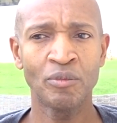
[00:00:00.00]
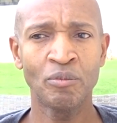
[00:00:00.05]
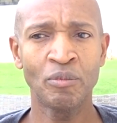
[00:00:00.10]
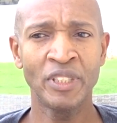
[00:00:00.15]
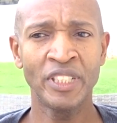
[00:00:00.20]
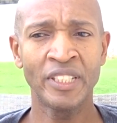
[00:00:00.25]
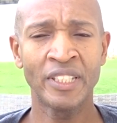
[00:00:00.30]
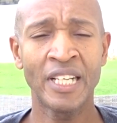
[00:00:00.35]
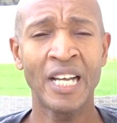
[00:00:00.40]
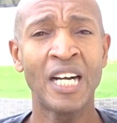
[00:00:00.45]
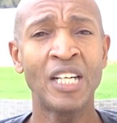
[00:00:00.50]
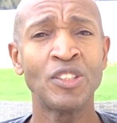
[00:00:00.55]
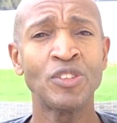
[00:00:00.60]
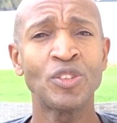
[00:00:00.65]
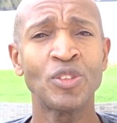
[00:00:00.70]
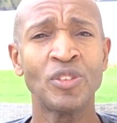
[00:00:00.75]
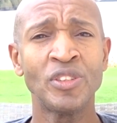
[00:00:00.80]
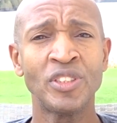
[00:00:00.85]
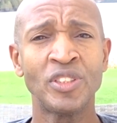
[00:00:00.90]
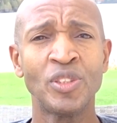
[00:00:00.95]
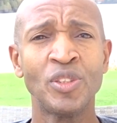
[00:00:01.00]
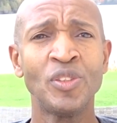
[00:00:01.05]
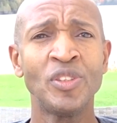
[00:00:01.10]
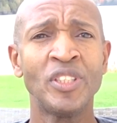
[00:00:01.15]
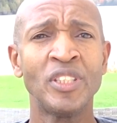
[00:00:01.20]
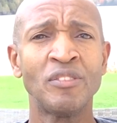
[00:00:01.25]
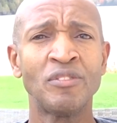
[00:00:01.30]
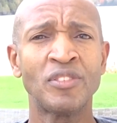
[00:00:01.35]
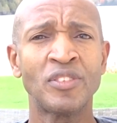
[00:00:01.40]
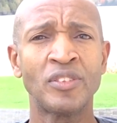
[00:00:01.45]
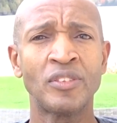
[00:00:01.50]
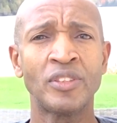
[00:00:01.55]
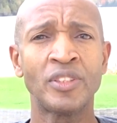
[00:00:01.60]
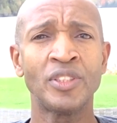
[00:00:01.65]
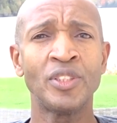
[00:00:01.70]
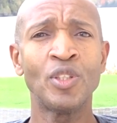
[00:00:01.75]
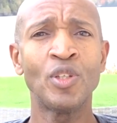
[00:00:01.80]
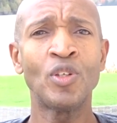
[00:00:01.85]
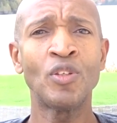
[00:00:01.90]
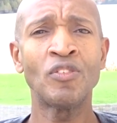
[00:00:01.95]
be counterintuitive
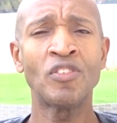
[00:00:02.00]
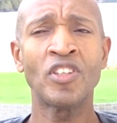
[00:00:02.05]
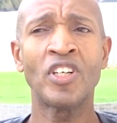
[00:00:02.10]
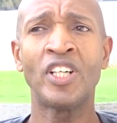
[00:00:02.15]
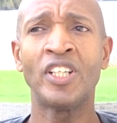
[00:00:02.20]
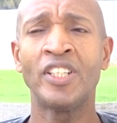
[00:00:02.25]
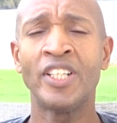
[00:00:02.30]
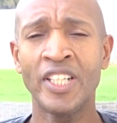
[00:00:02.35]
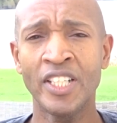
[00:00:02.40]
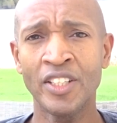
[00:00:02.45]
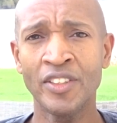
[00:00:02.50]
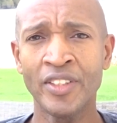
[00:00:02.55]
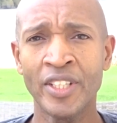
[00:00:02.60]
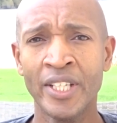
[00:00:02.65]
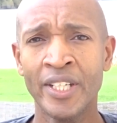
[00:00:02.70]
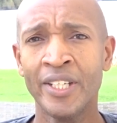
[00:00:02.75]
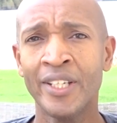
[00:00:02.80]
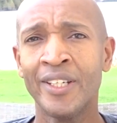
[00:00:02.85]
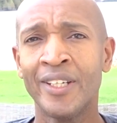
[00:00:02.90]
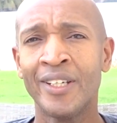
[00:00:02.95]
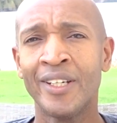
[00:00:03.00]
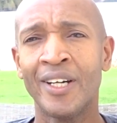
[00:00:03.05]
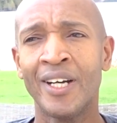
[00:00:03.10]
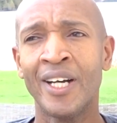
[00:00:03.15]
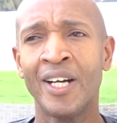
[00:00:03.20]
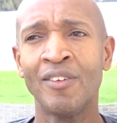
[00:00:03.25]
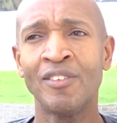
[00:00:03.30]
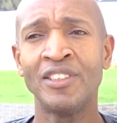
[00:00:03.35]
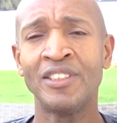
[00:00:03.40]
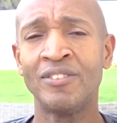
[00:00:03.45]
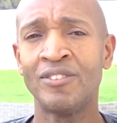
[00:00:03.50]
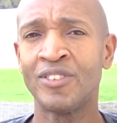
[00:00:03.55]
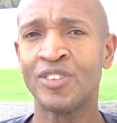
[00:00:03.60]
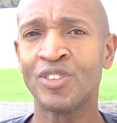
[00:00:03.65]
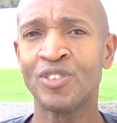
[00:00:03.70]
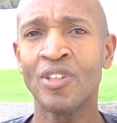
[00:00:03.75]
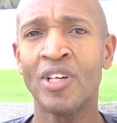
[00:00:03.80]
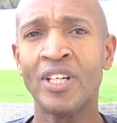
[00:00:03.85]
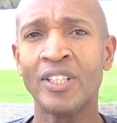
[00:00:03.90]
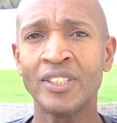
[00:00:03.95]
to your overall health, I would
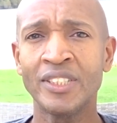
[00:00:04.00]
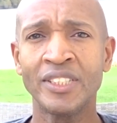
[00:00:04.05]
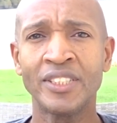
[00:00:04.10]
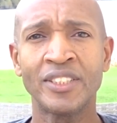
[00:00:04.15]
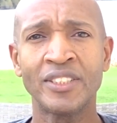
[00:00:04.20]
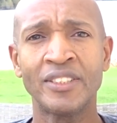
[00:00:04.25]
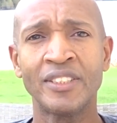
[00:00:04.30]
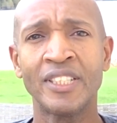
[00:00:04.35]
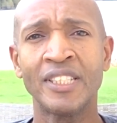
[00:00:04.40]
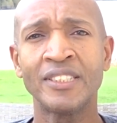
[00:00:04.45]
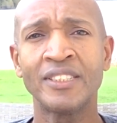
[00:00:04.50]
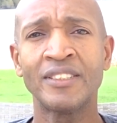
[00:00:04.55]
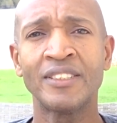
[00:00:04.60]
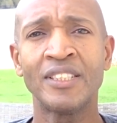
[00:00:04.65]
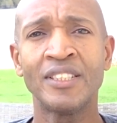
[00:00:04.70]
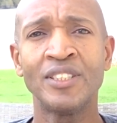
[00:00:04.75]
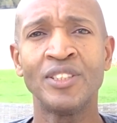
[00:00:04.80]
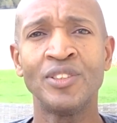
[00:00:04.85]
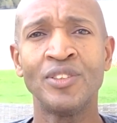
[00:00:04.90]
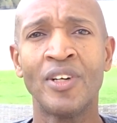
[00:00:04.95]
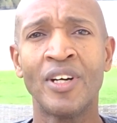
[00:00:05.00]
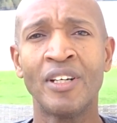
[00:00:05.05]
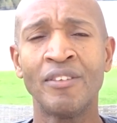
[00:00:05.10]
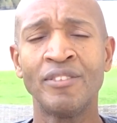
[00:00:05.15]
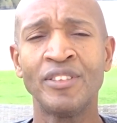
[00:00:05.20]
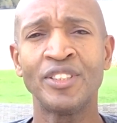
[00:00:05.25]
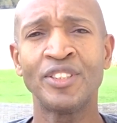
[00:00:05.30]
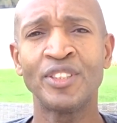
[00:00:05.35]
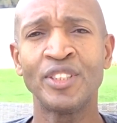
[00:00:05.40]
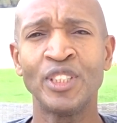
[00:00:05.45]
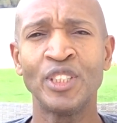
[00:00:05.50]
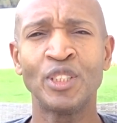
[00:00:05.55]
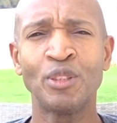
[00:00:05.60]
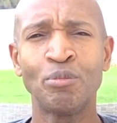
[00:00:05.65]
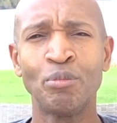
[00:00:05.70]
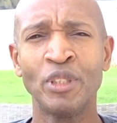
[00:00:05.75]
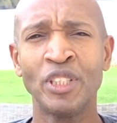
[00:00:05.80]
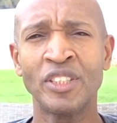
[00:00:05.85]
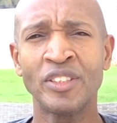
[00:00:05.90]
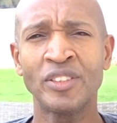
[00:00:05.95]
strongly suggest that you obviously
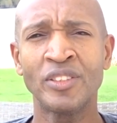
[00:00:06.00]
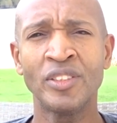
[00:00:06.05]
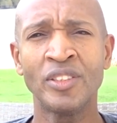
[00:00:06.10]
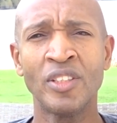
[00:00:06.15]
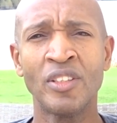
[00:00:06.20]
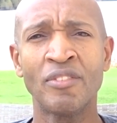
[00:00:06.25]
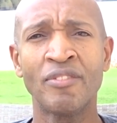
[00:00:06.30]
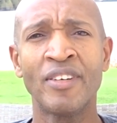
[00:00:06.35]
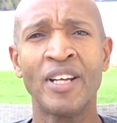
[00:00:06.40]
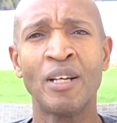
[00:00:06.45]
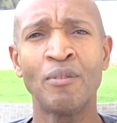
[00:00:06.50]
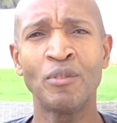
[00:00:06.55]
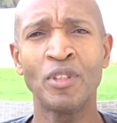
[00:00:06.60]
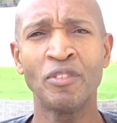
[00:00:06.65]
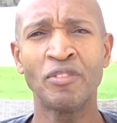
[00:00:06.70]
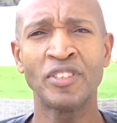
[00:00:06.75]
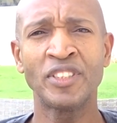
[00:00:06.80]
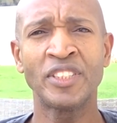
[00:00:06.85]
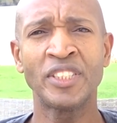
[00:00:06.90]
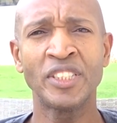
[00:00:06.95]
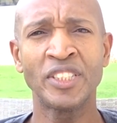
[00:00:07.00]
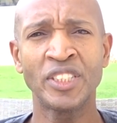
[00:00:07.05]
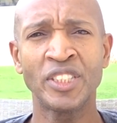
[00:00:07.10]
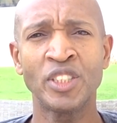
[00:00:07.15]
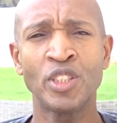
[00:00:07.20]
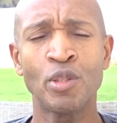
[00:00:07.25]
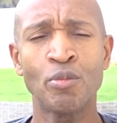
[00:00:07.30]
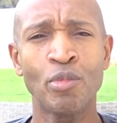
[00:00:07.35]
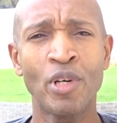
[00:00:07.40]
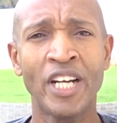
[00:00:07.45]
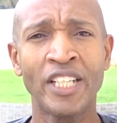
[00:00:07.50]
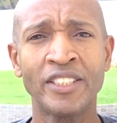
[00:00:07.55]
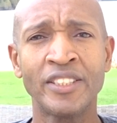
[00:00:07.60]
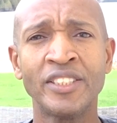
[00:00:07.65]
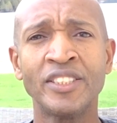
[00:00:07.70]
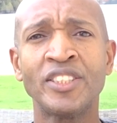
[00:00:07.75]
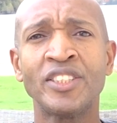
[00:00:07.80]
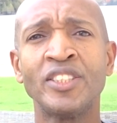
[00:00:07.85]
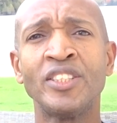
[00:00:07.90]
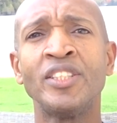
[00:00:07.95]
speak to your family physician or
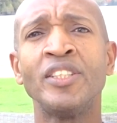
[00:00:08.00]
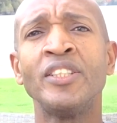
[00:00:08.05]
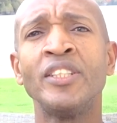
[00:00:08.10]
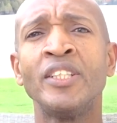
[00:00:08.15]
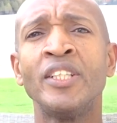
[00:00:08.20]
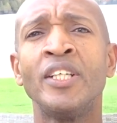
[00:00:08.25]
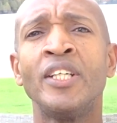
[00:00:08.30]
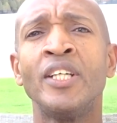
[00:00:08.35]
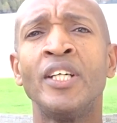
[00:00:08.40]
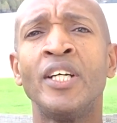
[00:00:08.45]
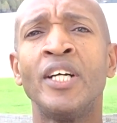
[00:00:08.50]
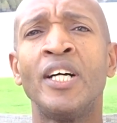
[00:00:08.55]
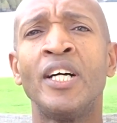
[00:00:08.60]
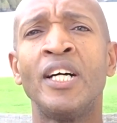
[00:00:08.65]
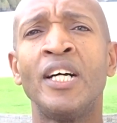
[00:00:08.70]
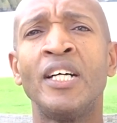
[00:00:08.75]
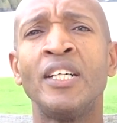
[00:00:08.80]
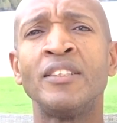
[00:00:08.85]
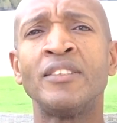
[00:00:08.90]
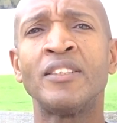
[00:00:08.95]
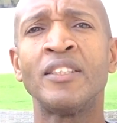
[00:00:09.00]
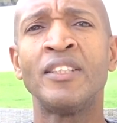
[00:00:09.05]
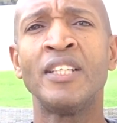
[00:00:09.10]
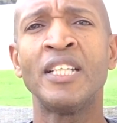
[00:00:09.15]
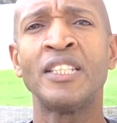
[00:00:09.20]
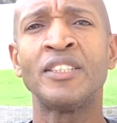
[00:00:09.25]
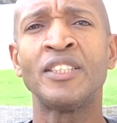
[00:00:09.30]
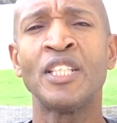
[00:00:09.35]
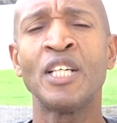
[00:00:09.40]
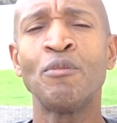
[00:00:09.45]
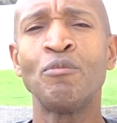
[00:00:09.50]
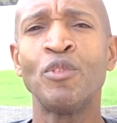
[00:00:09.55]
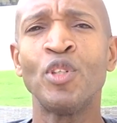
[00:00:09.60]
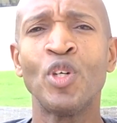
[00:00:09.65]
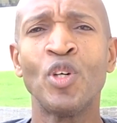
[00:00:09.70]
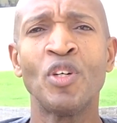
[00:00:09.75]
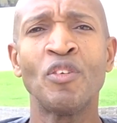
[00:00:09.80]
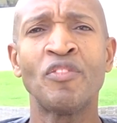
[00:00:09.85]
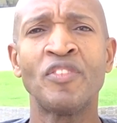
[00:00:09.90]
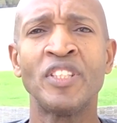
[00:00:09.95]
practitioner to let them
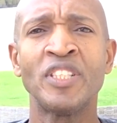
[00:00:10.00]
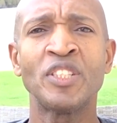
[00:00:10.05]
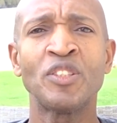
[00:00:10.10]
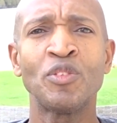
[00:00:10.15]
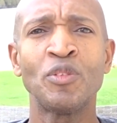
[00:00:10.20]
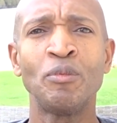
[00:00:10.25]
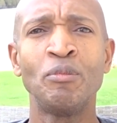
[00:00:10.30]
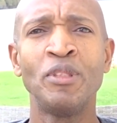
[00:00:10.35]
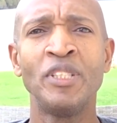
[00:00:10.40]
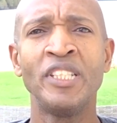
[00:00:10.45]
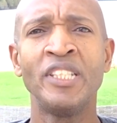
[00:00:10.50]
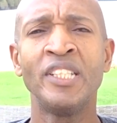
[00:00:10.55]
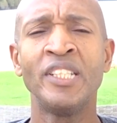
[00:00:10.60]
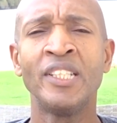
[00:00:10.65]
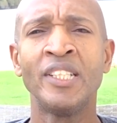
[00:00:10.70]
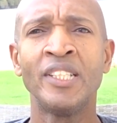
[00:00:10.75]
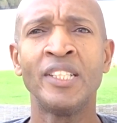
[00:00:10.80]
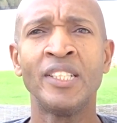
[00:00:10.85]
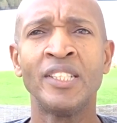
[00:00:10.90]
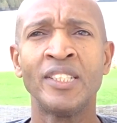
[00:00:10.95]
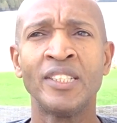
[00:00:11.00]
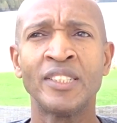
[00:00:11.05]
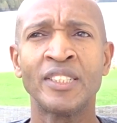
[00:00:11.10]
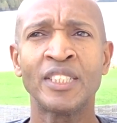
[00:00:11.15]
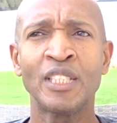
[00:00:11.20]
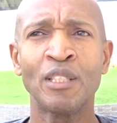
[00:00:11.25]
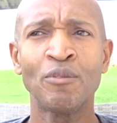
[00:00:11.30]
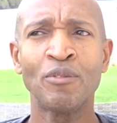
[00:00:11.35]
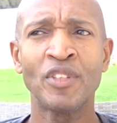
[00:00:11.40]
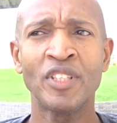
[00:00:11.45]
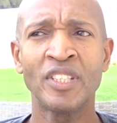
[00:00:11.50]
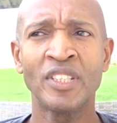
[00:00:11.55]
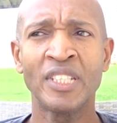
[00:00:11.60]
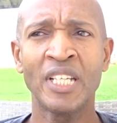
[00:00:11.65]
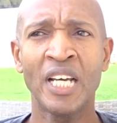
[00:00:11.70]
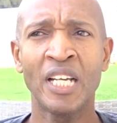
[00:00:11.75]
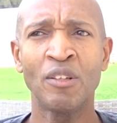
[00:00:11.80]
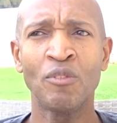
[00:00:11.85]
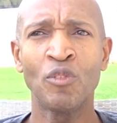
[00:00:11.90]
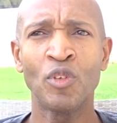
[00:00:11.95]
know if this would be something
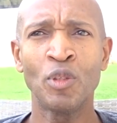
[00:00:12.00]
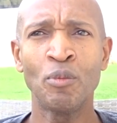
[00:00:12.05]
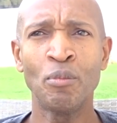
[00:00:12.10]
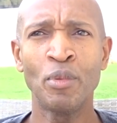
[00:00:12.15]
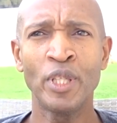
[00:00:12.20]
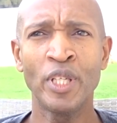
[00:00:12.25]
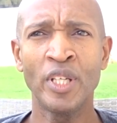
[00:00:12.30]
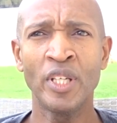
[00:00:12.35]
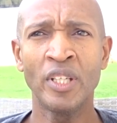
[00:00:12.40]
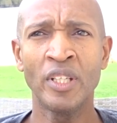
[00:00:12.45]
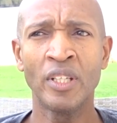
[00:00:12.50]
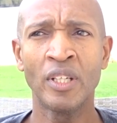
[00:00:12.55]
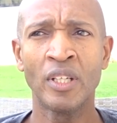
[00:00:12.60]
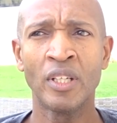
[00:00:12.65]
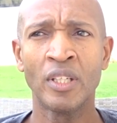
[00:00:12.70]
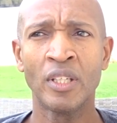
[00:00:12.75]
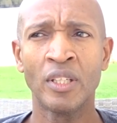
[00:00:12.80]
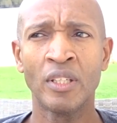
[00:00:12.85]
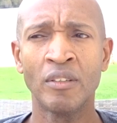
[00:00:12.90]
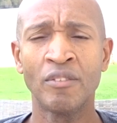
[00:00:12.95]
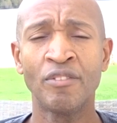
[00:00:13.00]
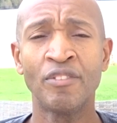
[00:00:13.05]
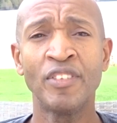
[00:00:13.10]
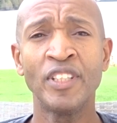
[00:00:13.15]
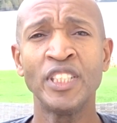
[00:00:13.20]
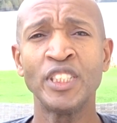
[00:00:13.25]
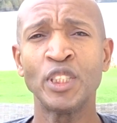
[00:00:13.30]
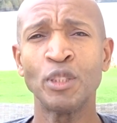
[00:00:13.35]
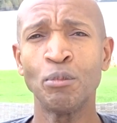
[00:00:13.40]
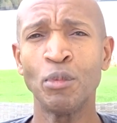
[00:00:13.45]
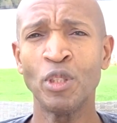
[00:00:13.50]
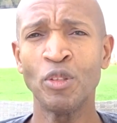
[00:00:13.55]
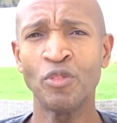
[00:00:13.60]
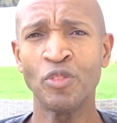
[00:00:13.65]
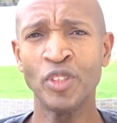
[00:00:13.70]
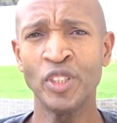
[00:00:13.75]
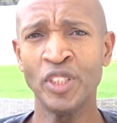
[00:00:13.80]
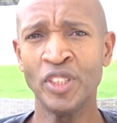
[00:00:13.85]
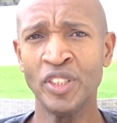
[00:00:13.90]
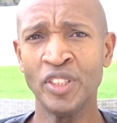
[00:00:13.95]
that would be feasible
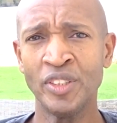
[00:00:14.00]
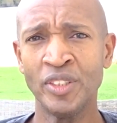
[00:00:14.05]
for you to